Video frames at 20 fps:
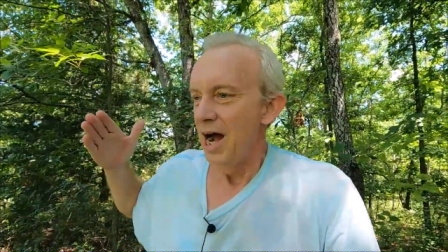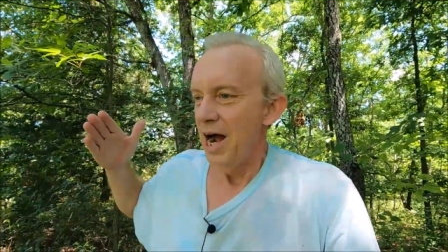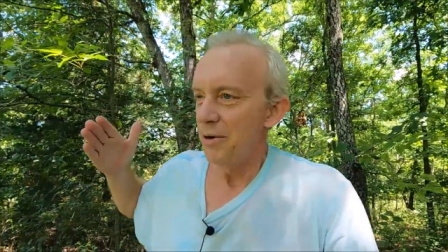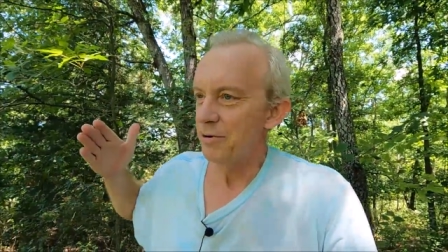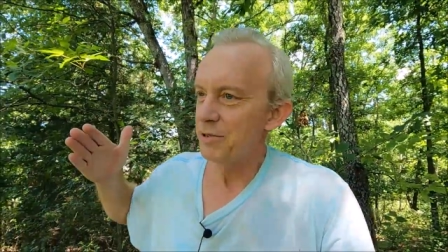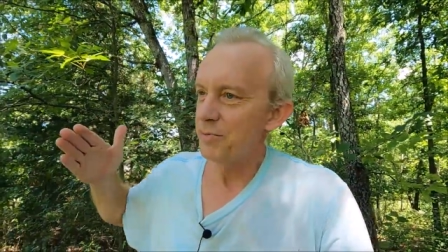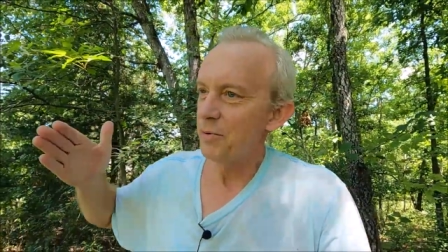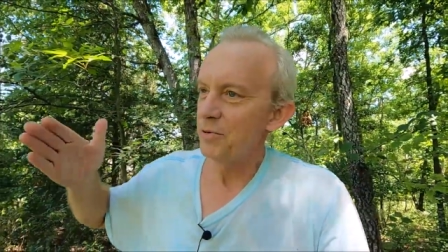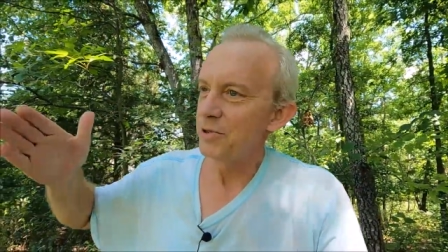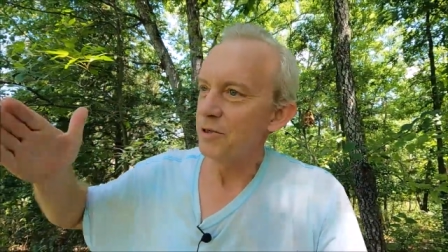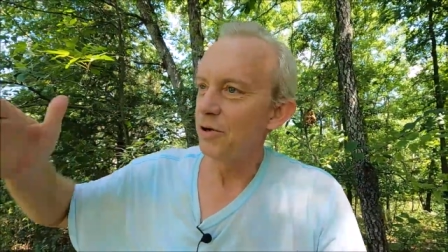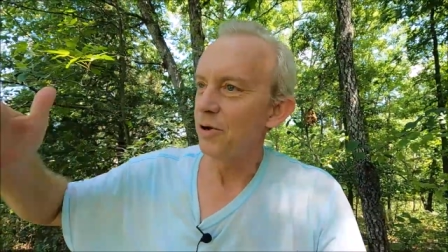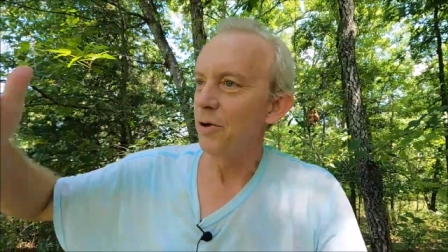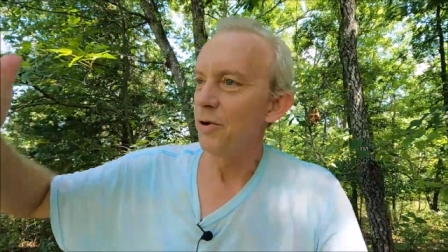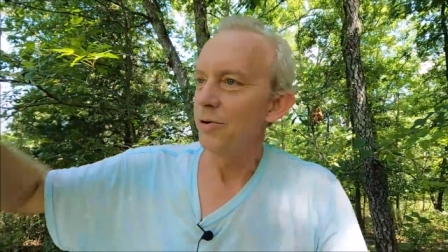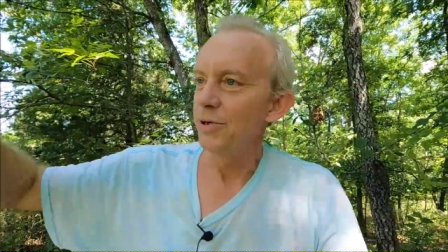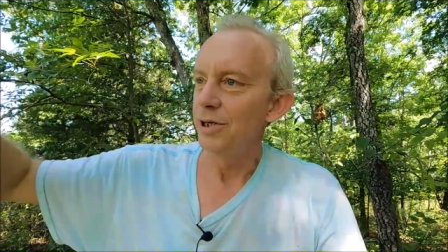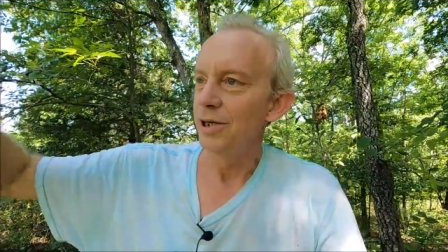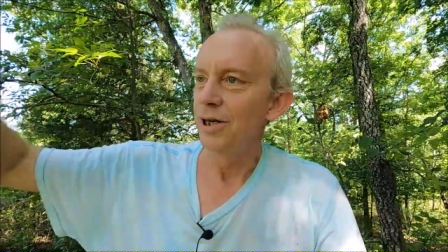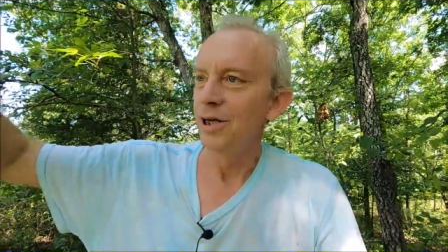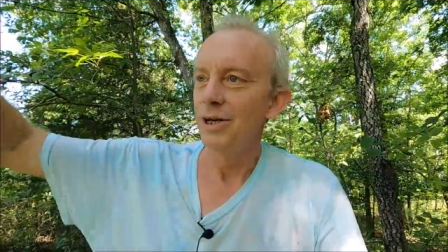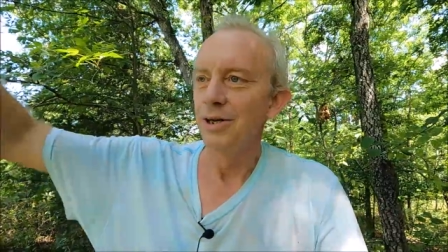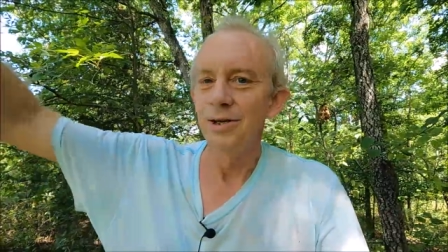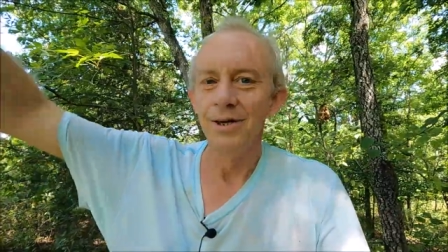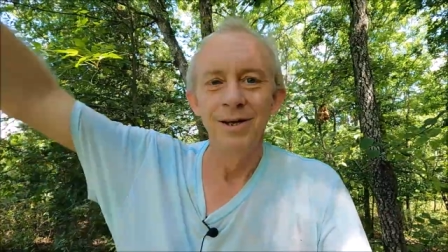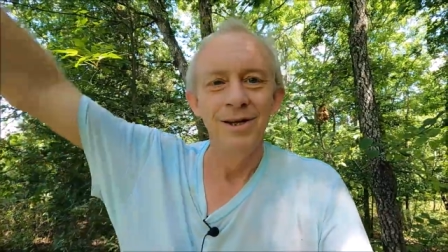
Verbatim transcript: I was supposed to go in a